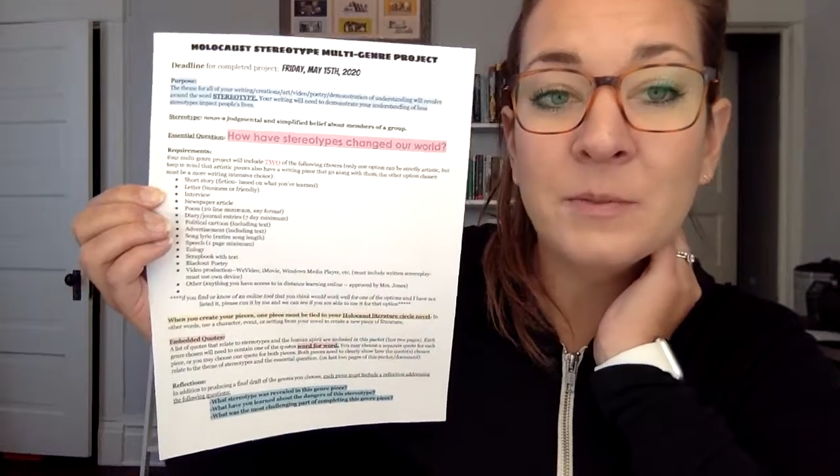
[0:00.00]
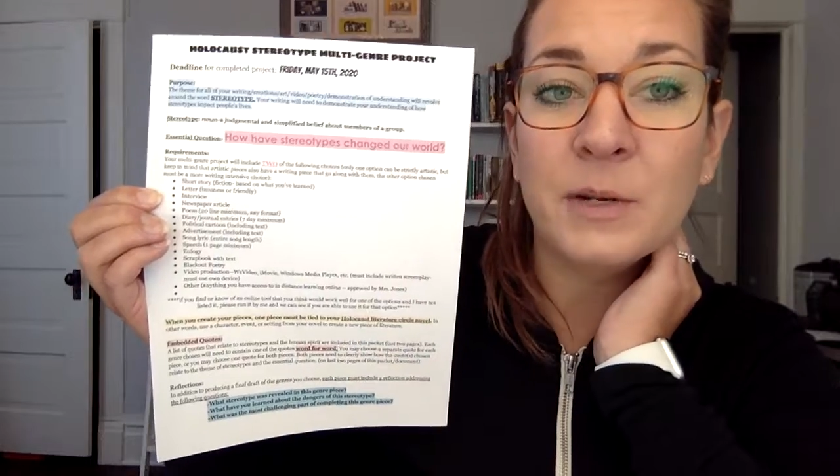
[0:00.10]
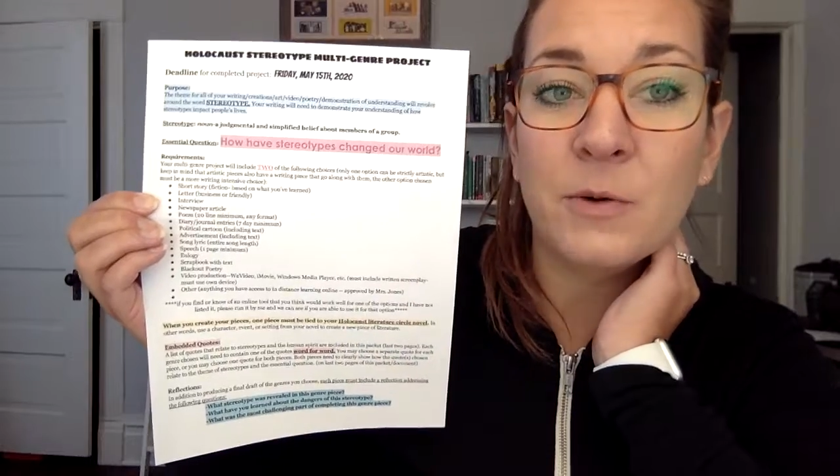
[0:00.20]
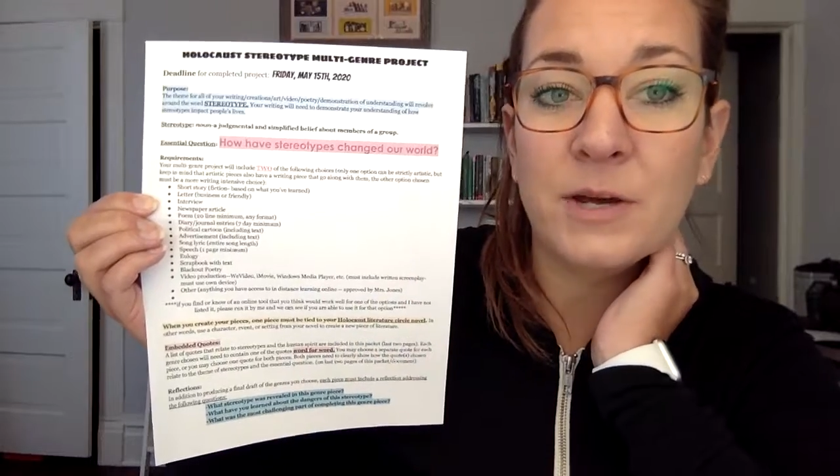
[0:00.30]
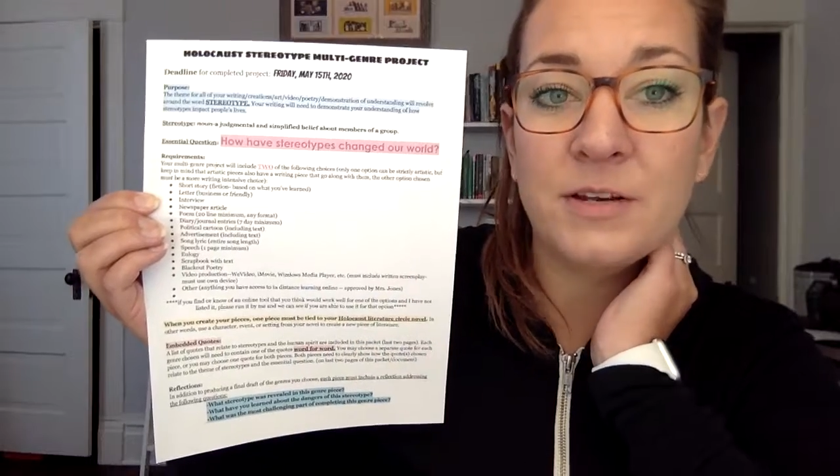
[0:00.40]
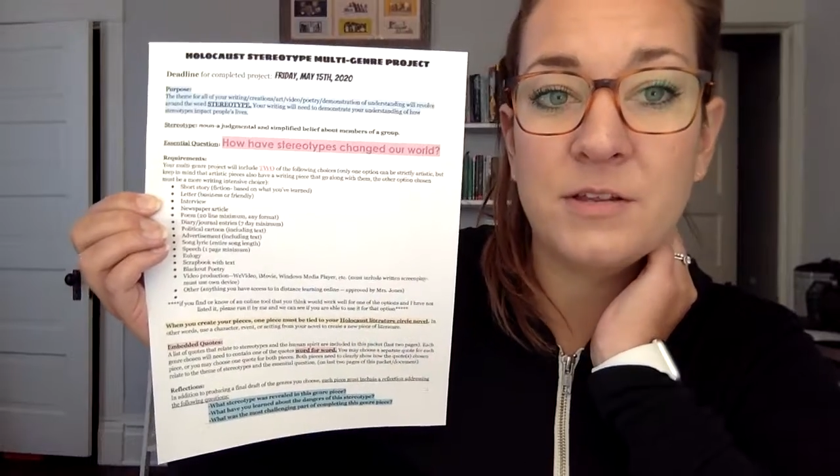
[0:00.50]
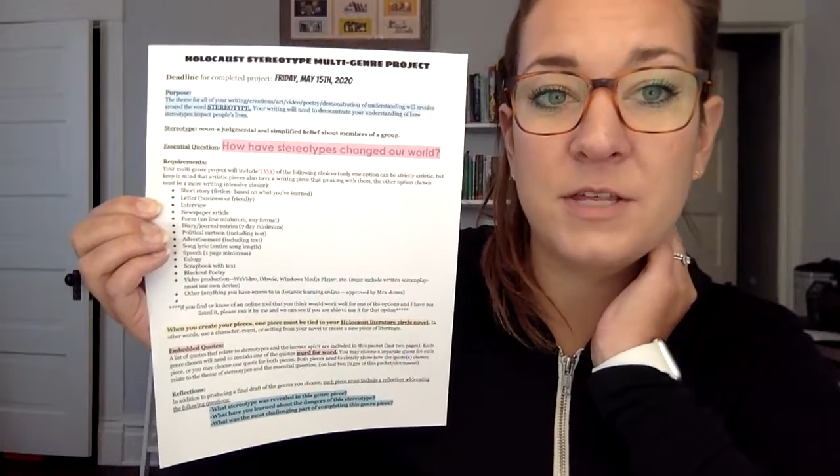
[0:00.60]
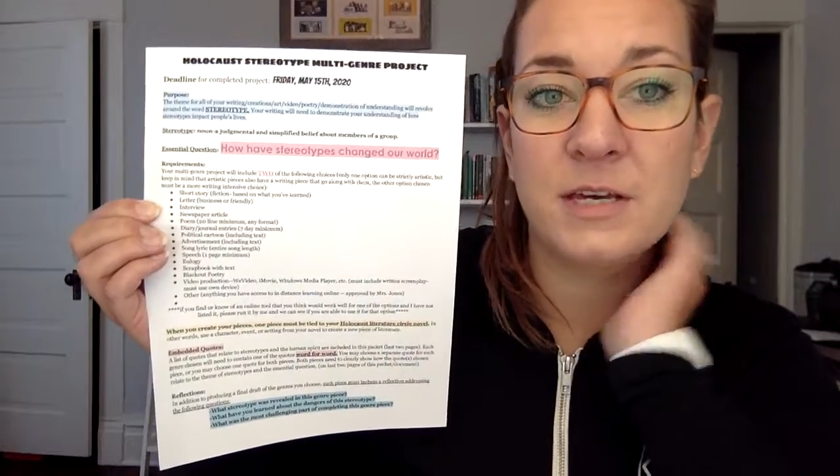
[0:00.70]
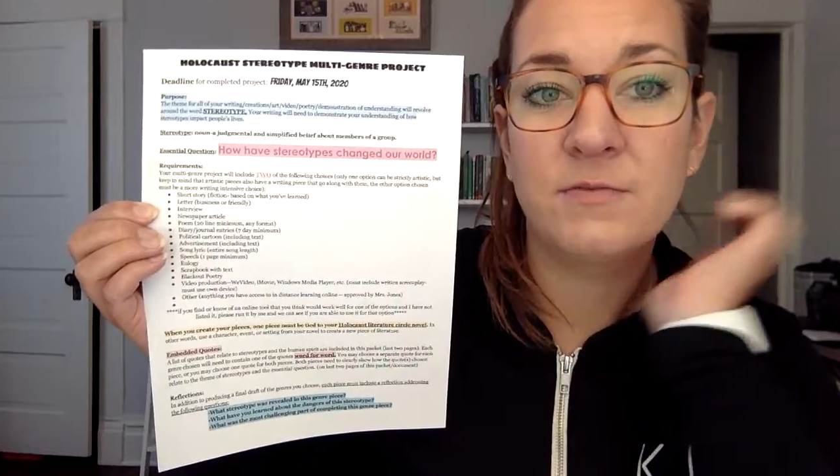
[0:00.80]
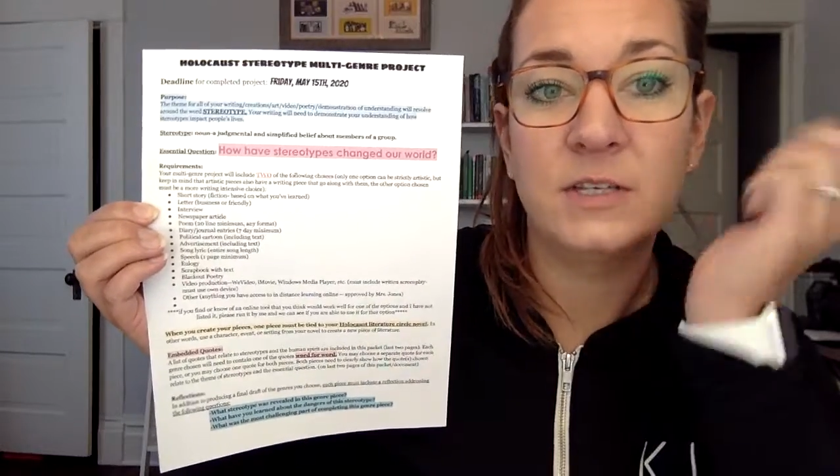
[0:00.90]
but I want you to
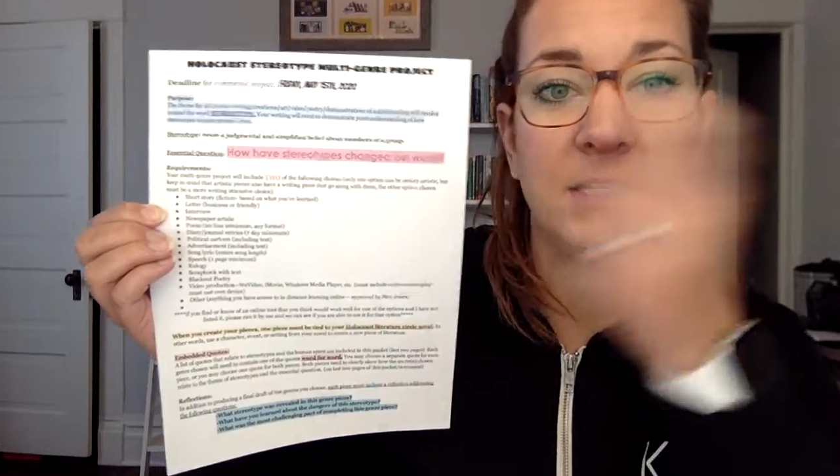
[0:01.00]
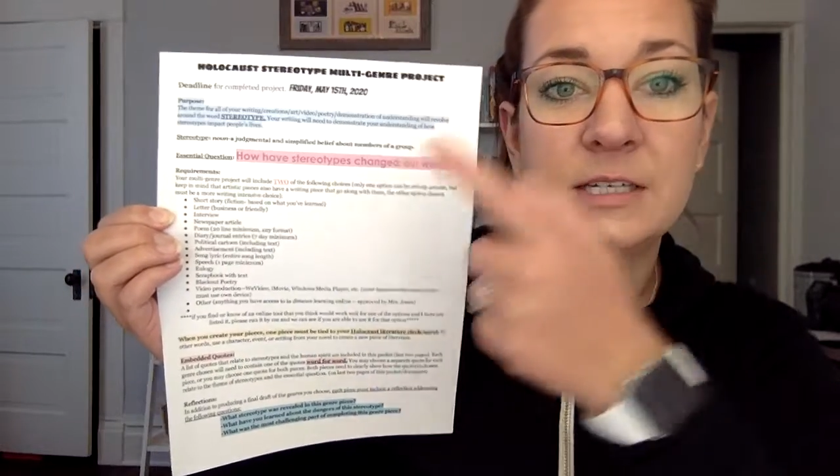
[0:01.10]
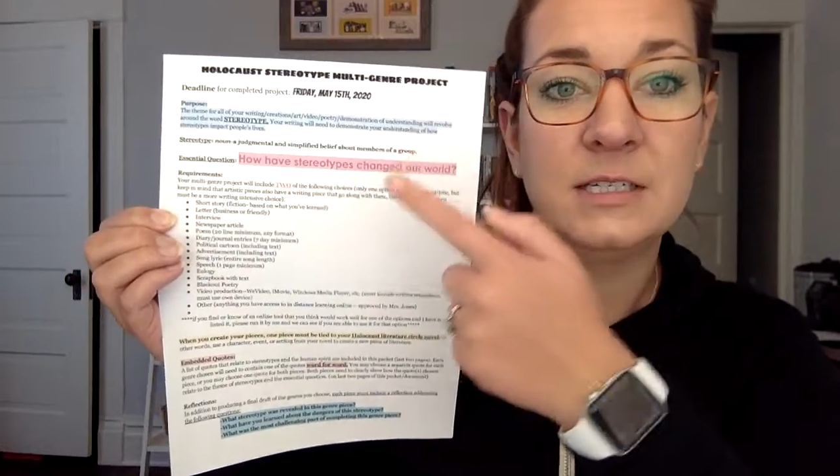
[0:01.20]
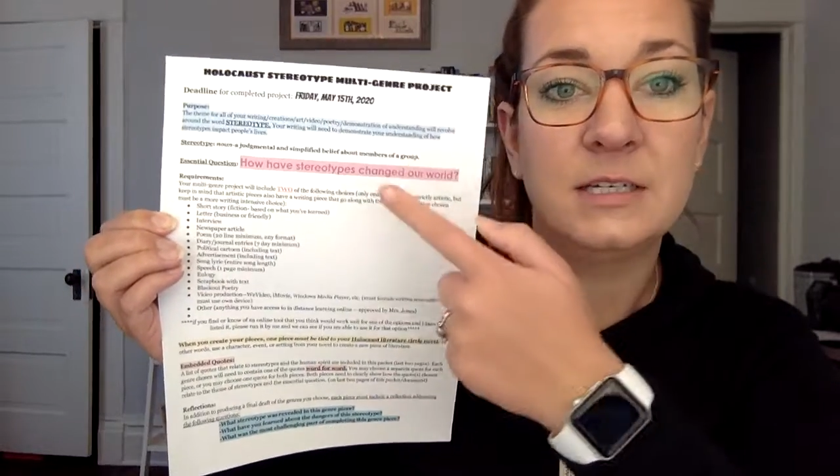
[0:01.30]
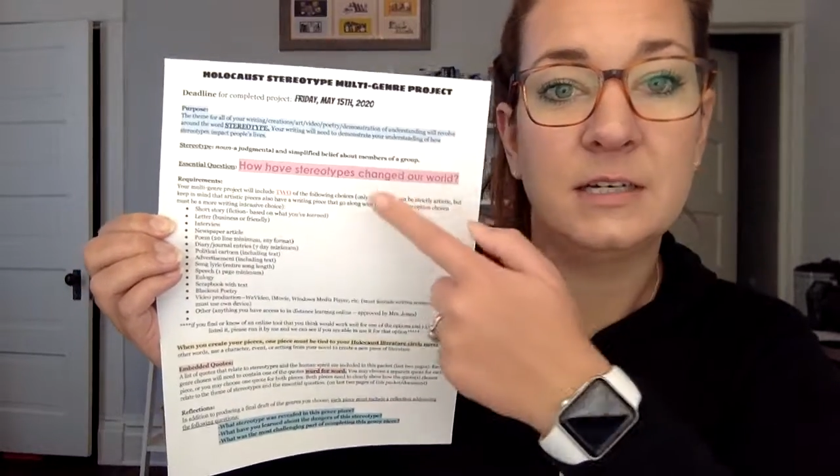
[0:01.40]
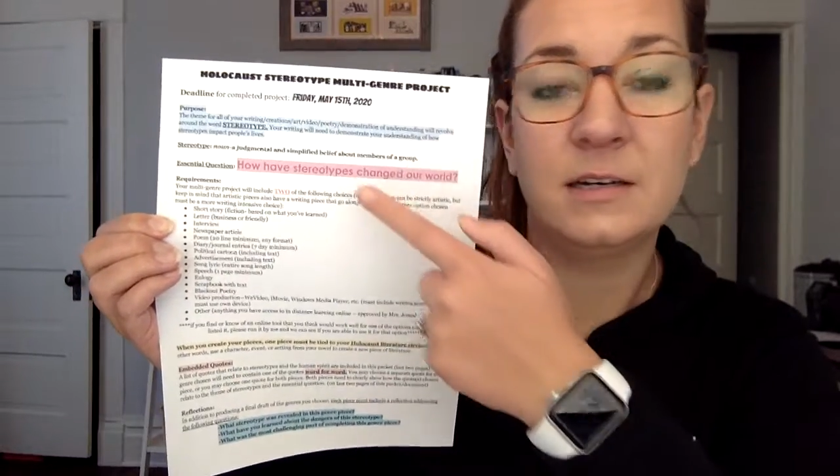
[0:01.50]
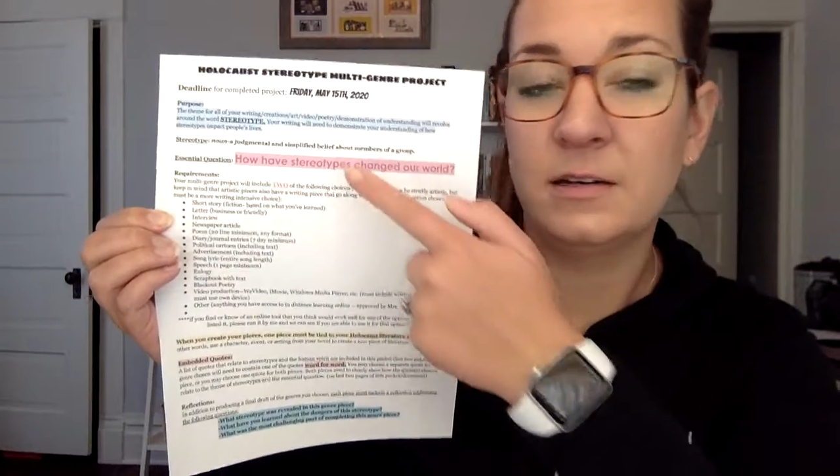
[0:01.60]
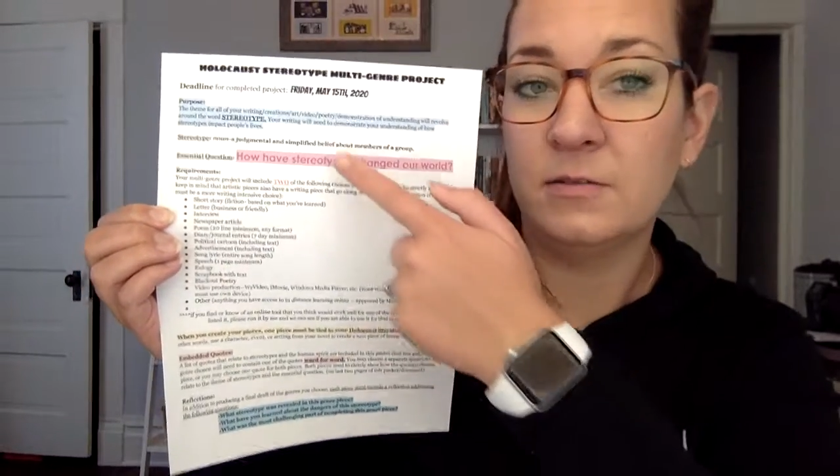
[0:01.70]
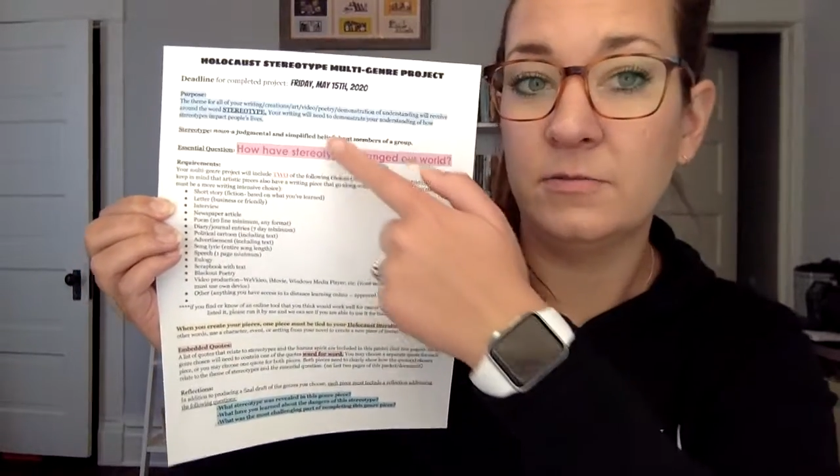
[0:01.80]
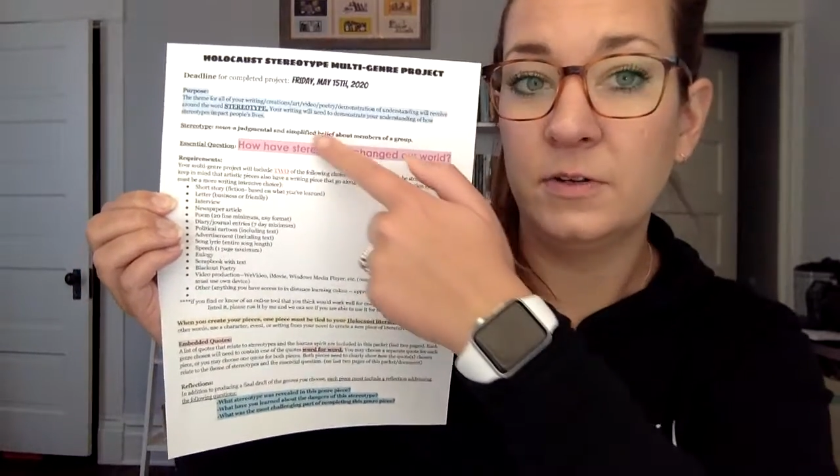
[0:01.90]
think of this idea
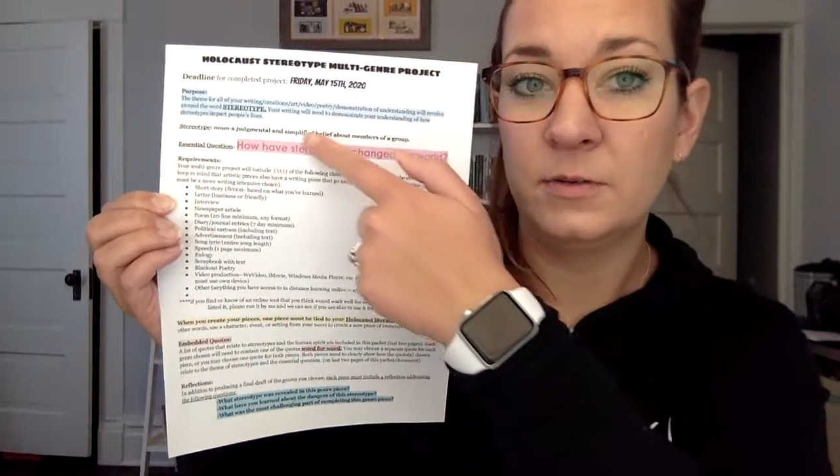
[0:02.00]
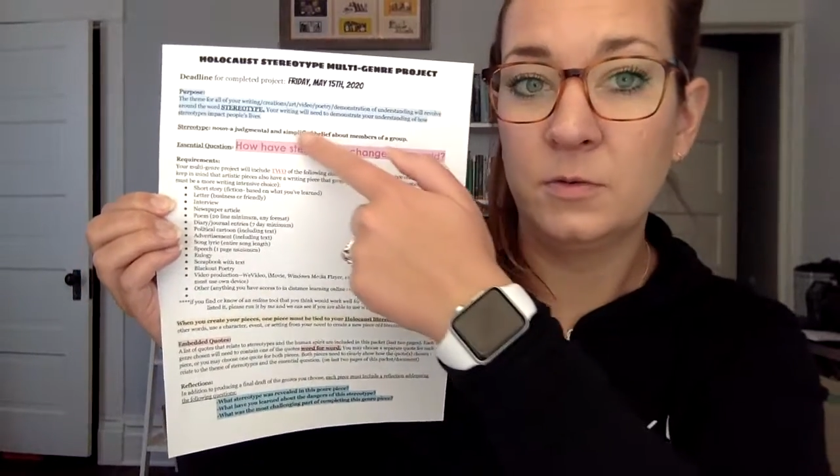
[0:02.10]
of